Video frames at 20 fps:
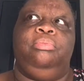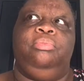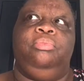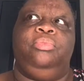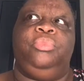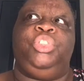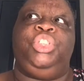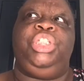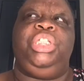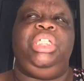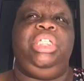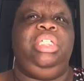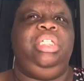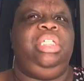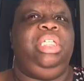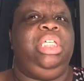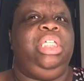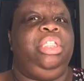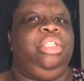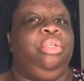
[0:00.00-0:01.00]
she
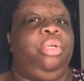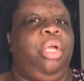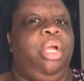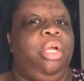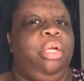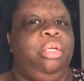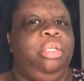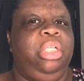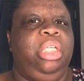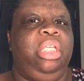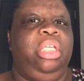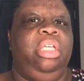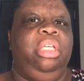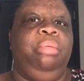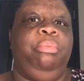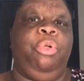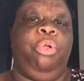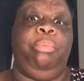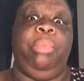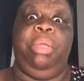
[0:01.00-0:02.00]
either heard him
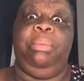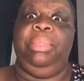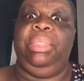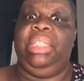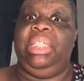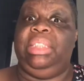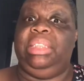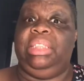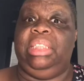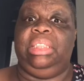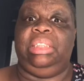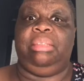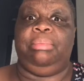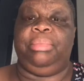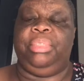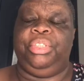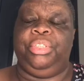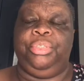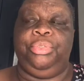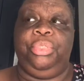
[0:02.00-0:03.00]
or maybe they said
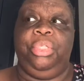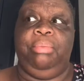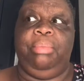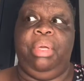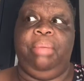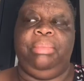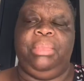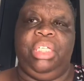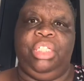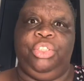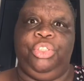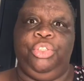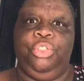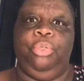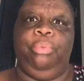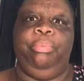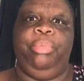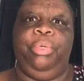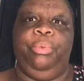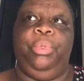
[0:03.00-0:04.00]
something to him, I'm not sure,
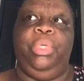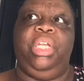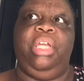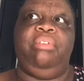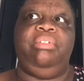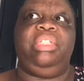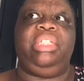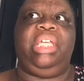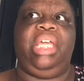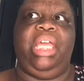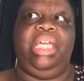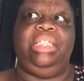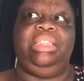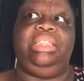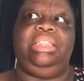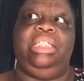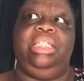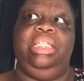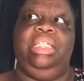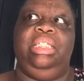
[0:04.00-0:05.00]
but whatever the case
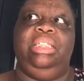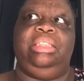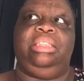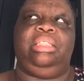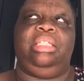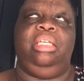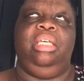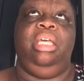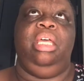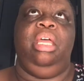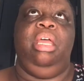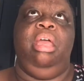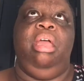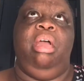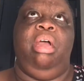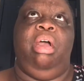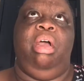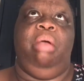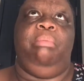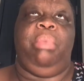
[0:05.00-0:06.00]
is,
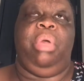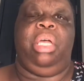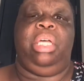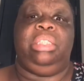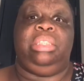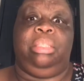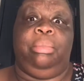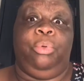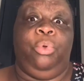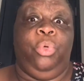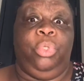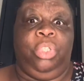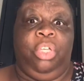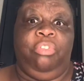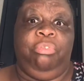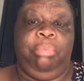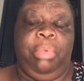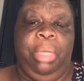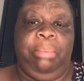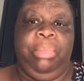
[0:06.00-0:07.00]
because I'm going
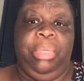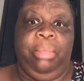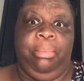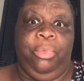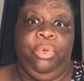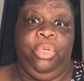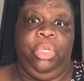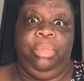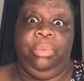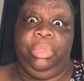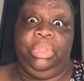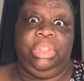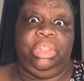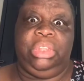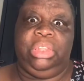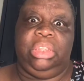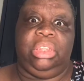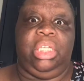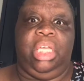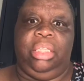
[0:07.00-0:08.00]
off my memory, which
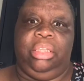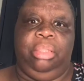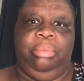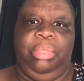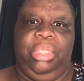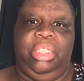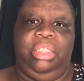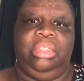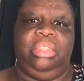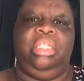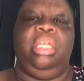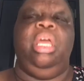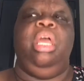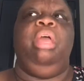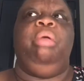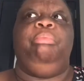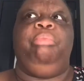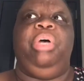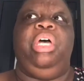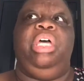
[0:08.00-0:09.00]
is not the best,
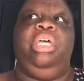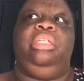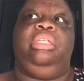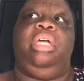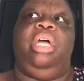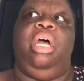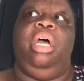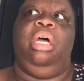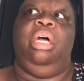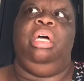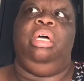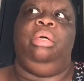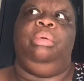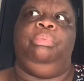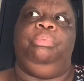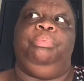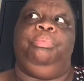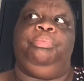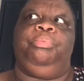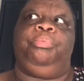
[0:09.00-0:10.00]
but
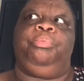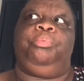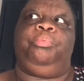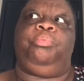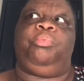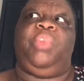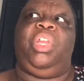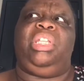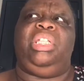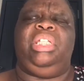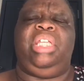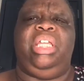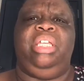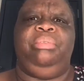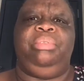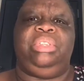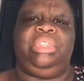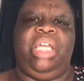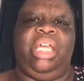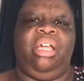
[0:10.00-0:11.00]
the lady
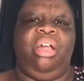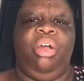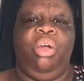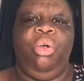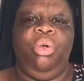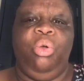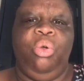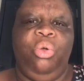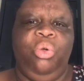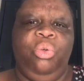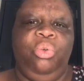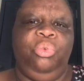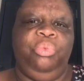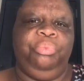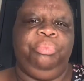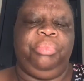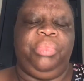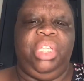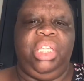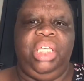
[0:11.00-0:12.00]
was like, oh,
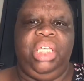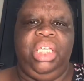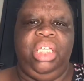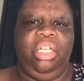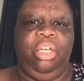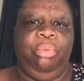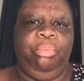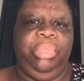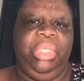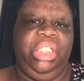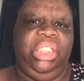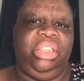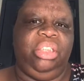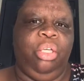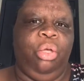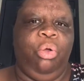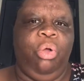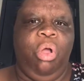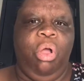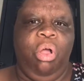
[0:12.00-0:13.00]
he don't mean
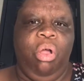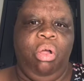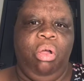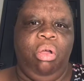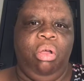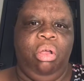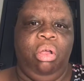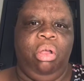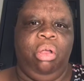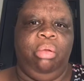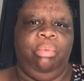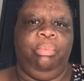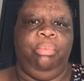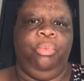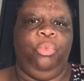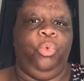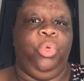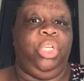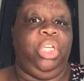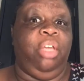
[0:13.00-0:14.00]
no
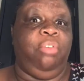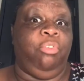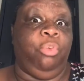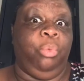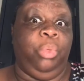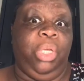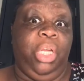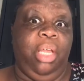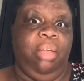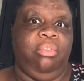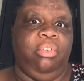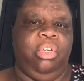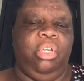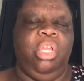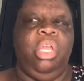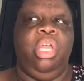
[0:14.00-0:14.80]
harm, whatever, whatever.